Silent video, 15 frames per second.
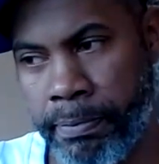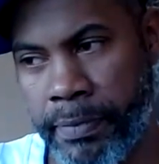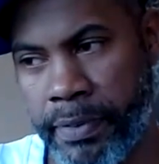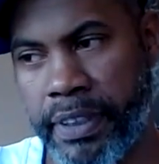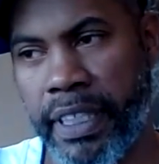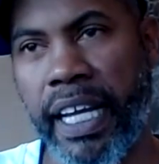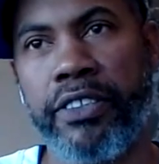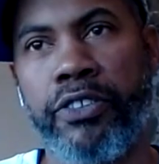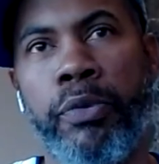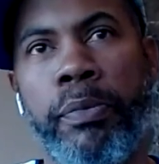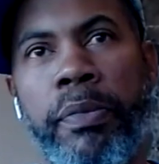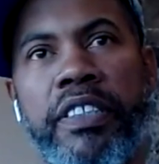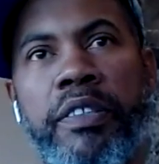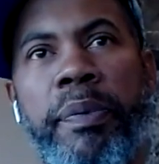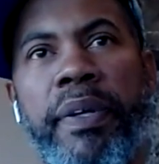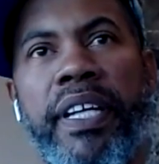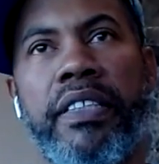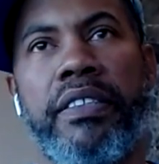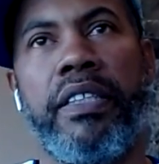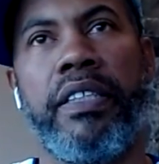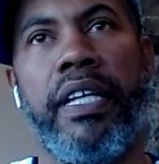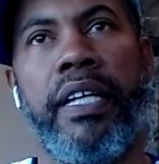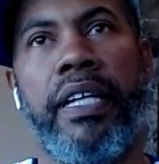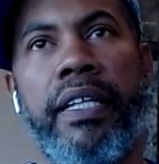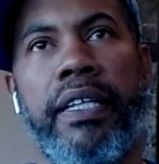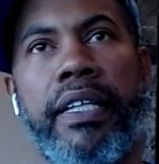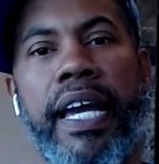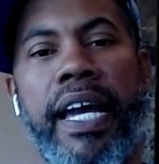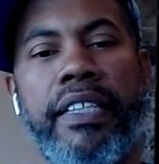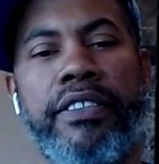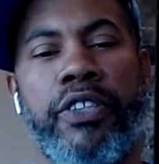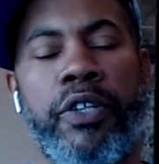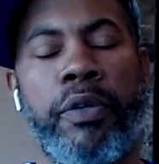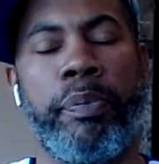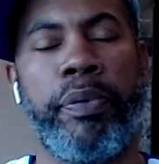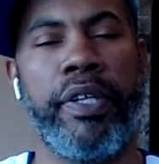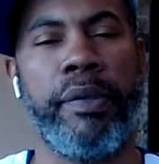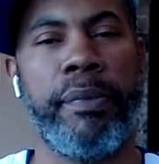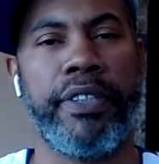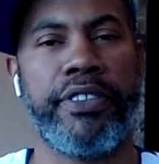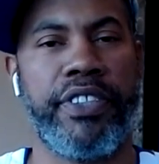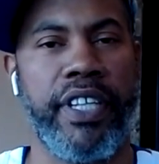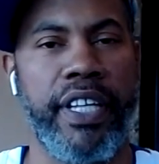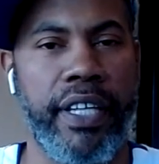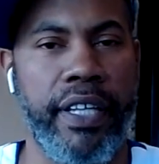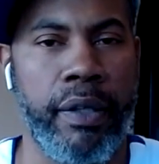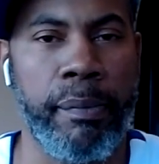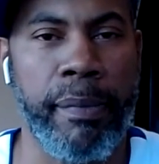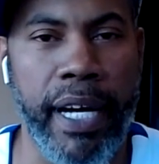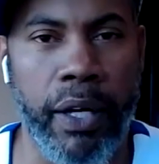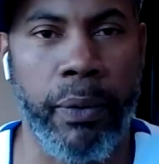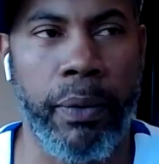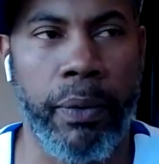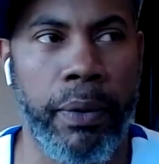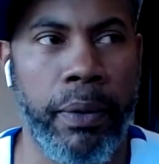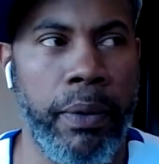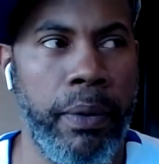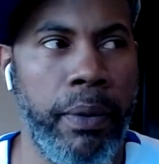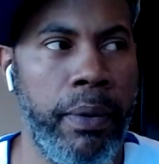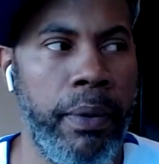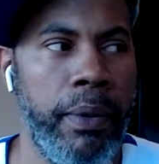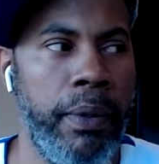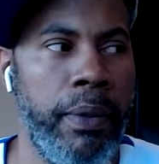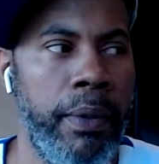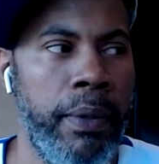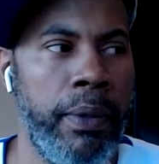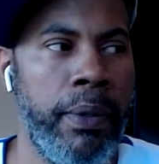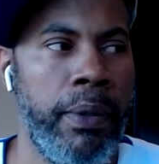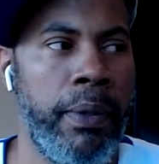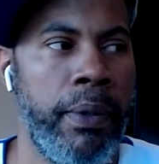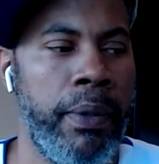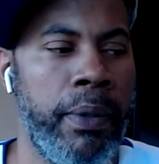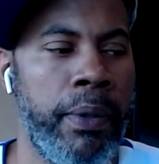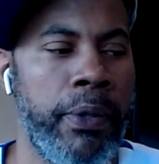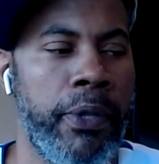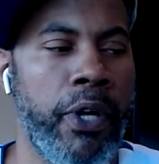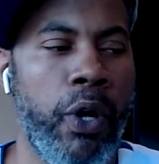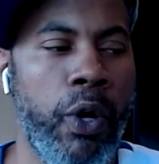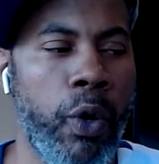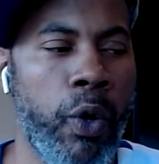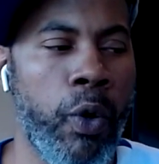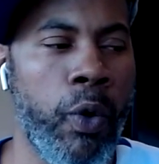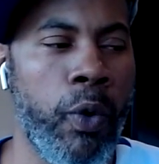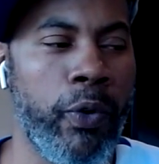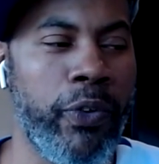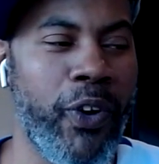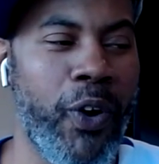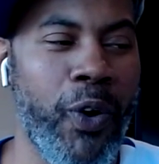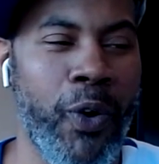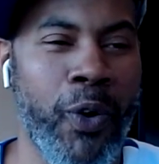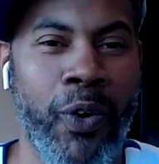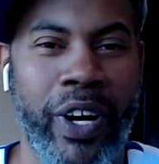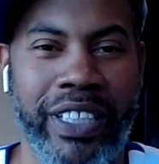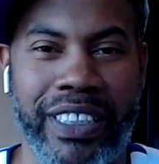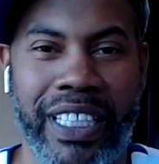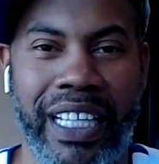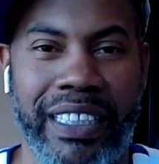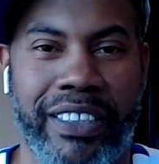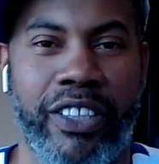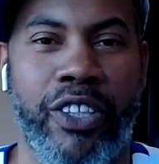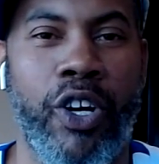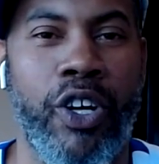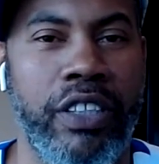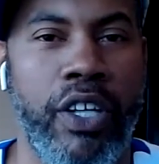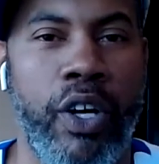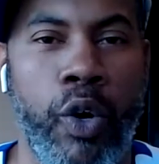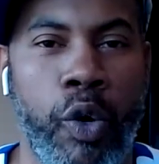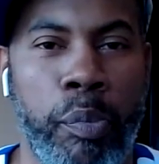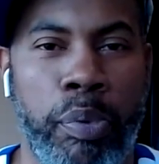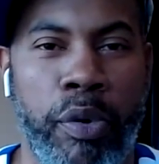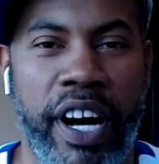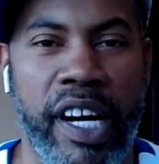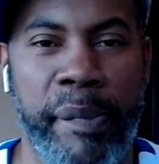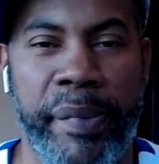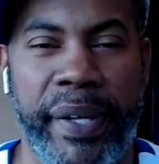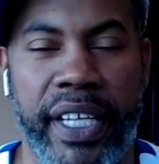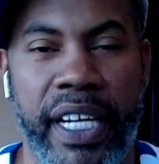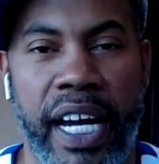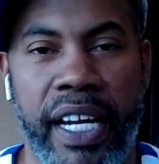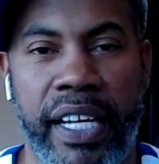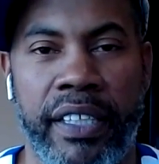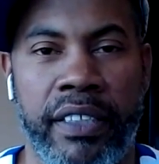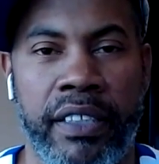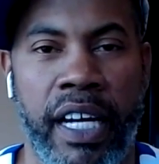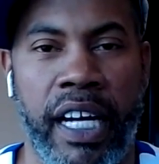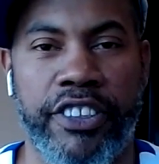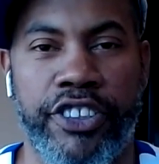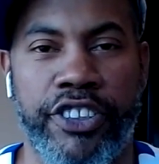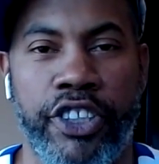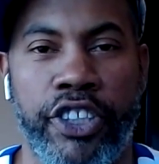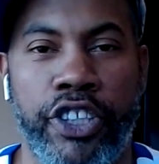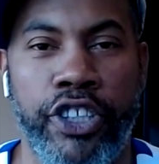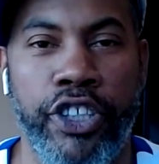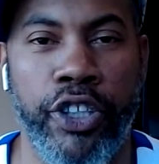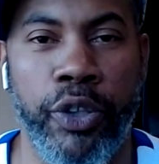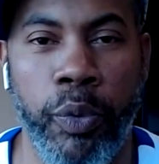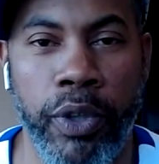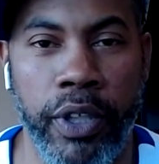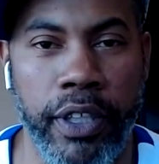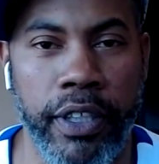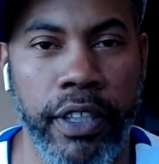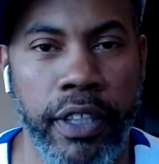it's not too much being said. Cats are pretty much thinking about the whole, the whole, as I like to call it, the whole Brian McKnight. I shoulda, coulda, woulda.